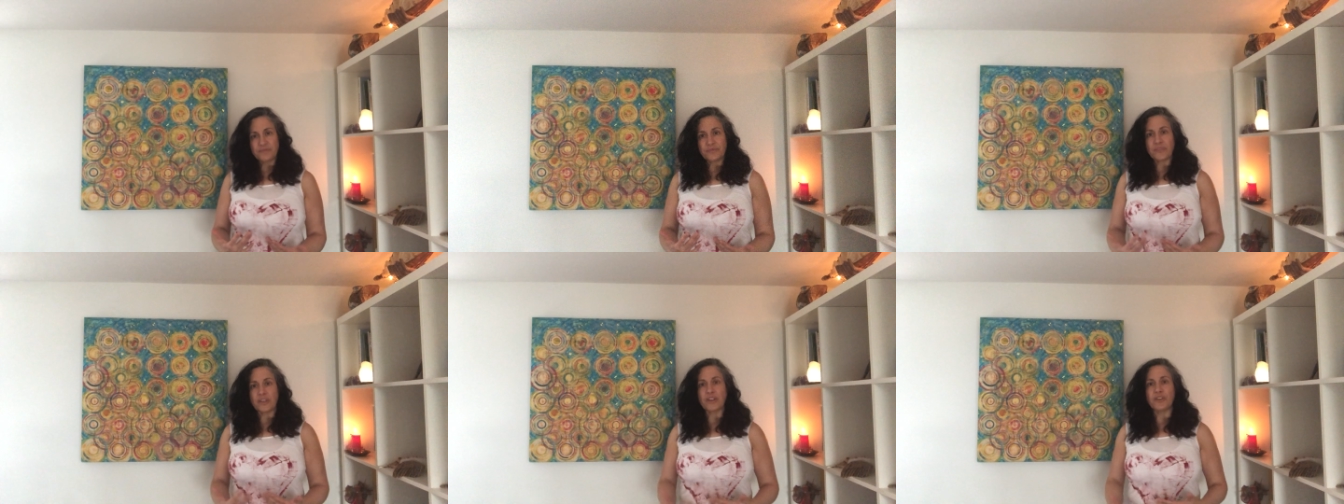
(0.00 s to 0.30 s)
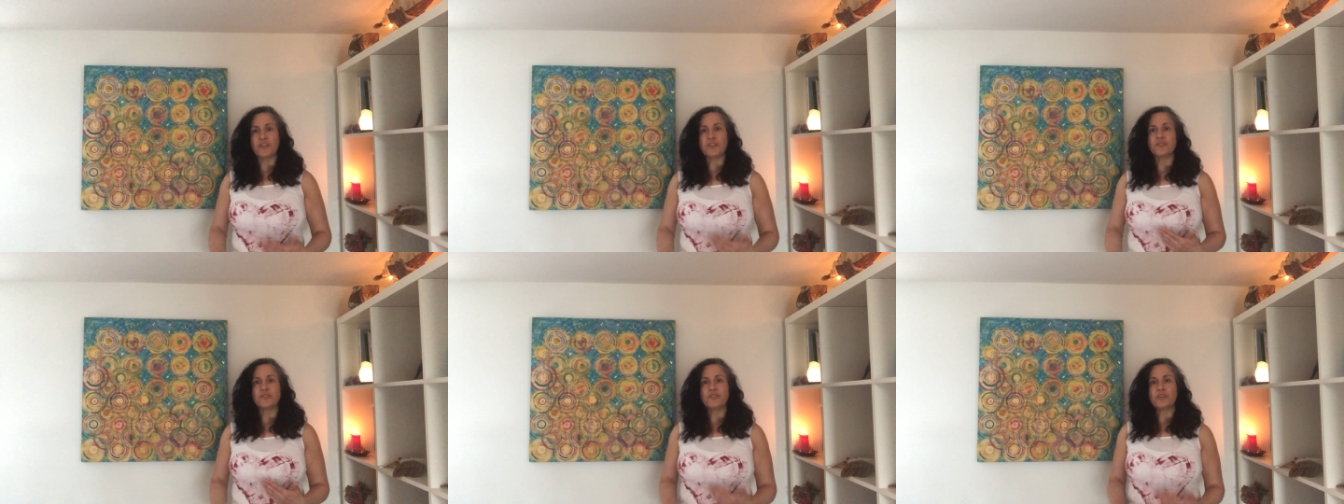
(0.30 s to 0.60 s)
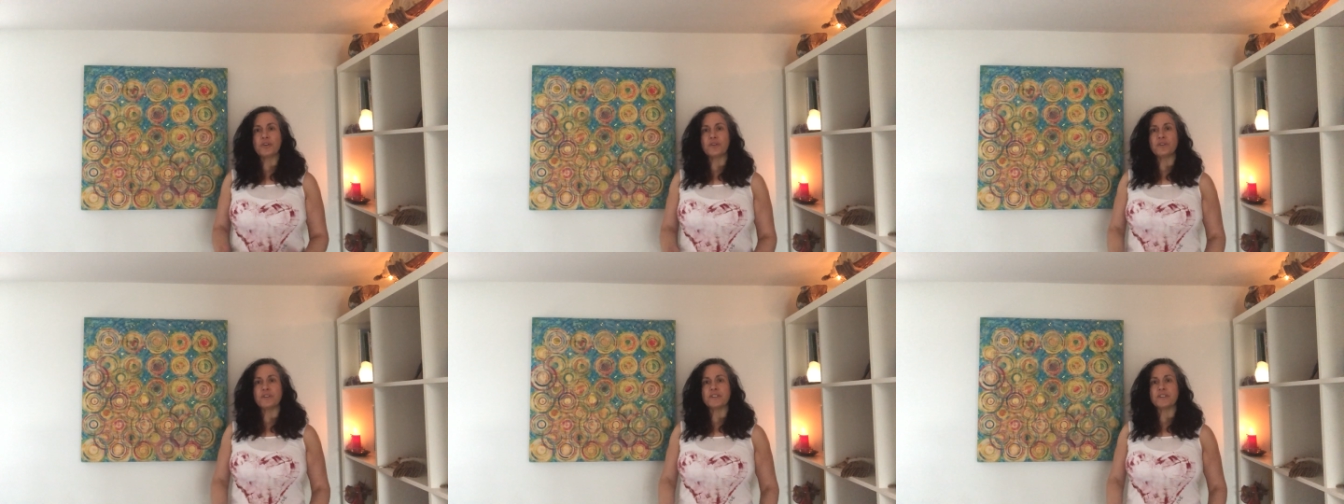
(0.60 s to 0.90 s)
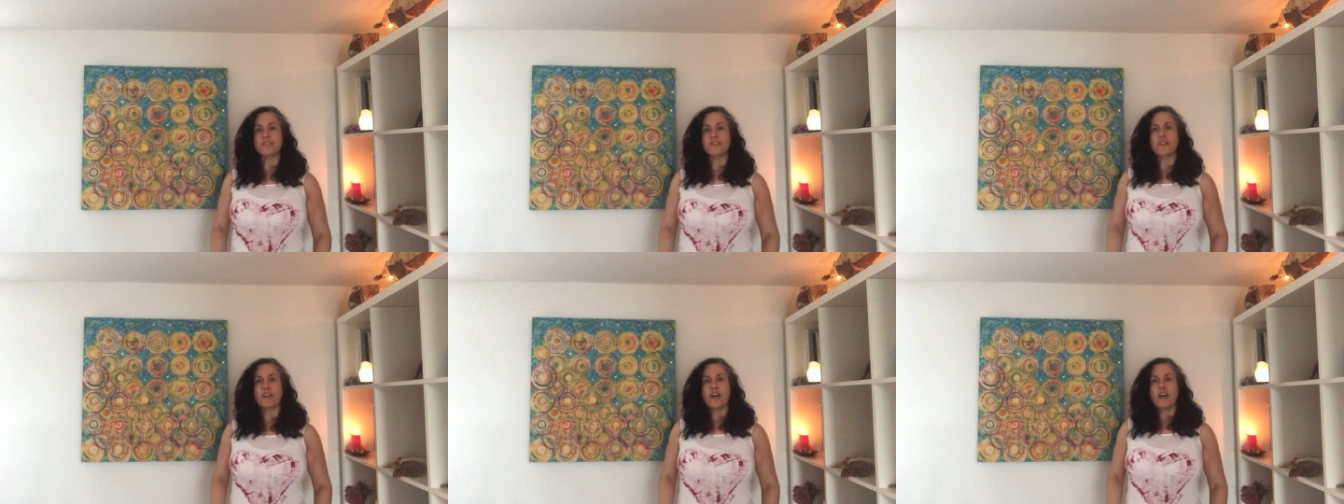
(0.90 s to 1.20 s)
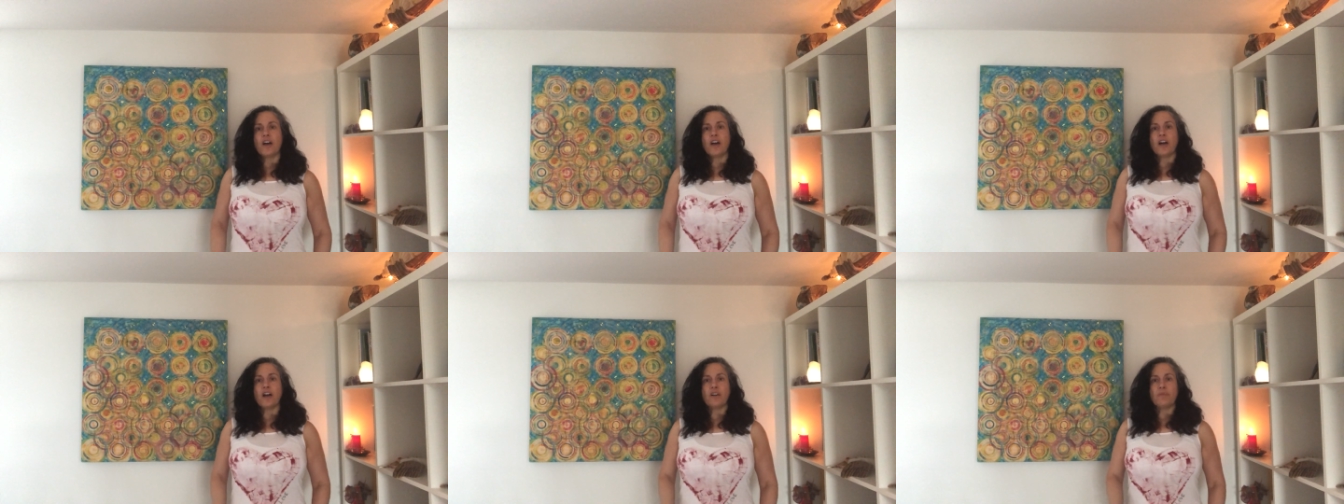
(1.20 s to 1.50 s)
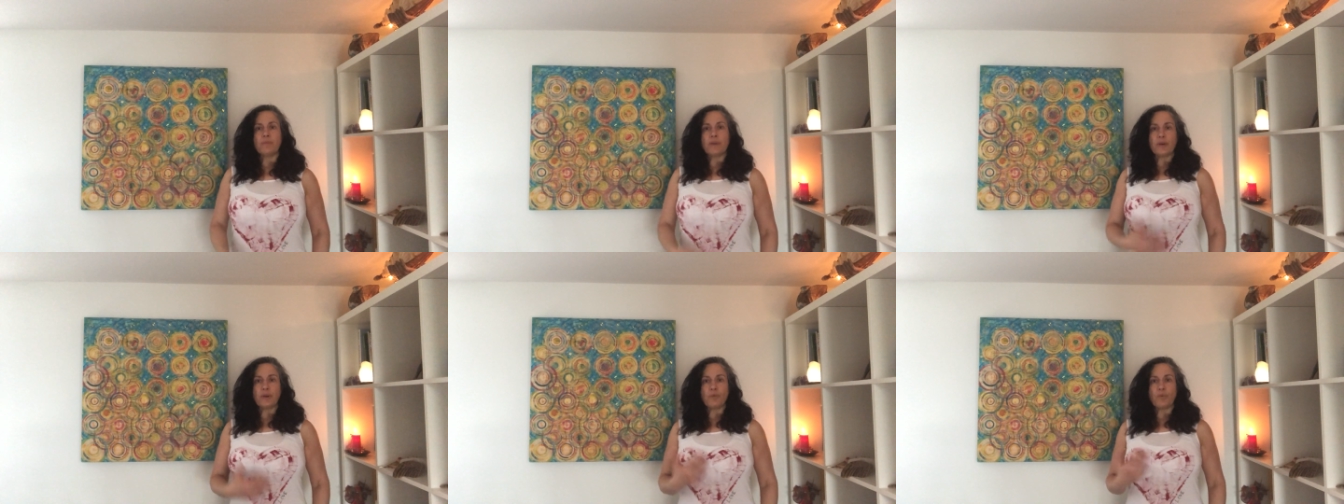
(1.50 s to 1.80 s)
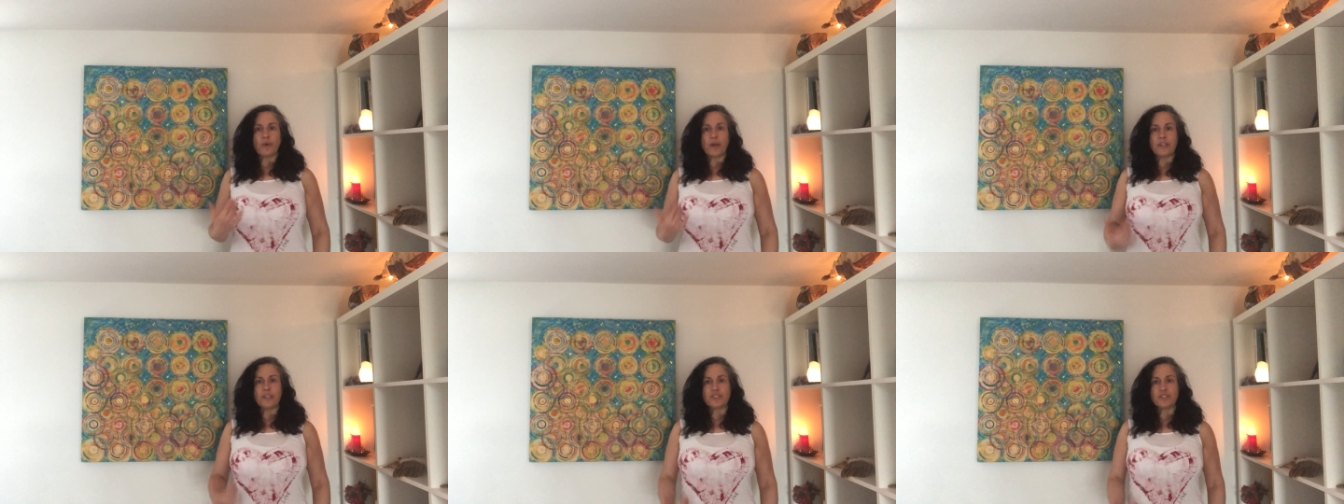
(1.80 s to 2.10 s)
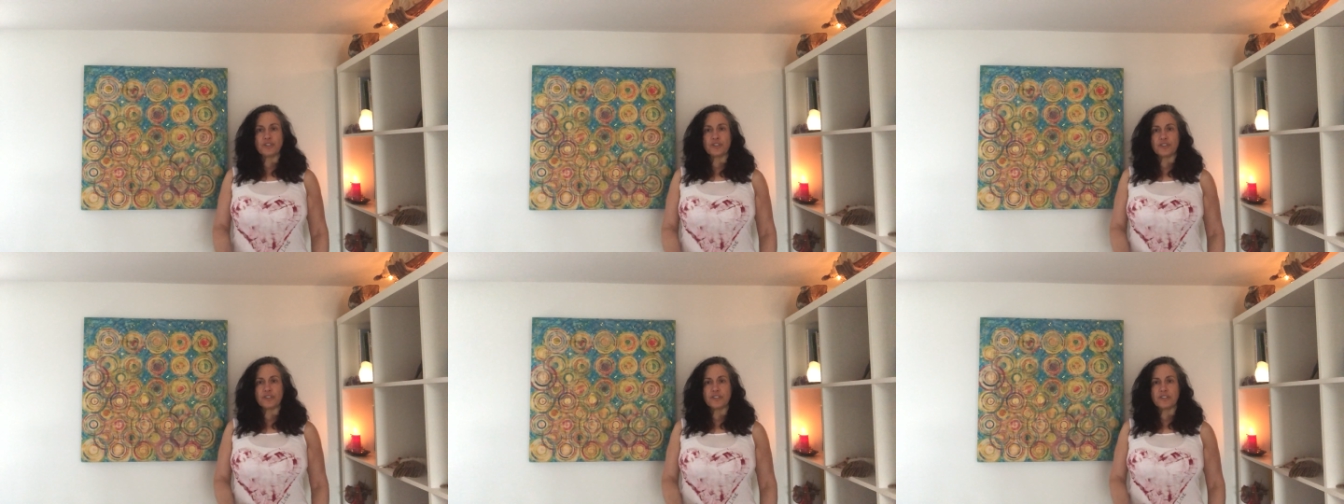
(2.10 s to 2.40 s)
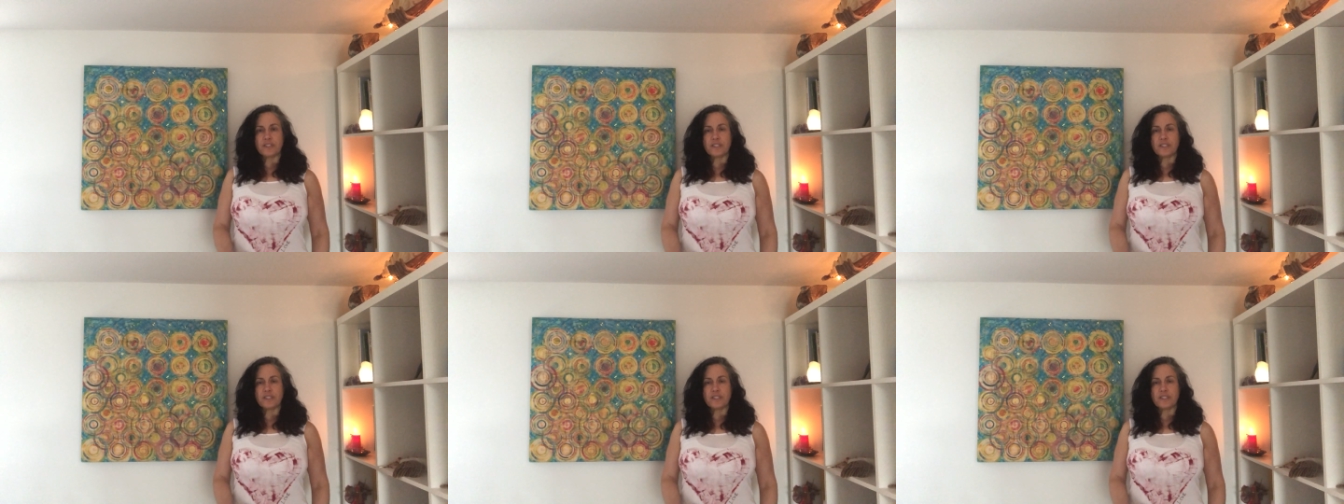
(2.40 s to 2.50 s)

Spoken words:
Now you'll notice on my white shirt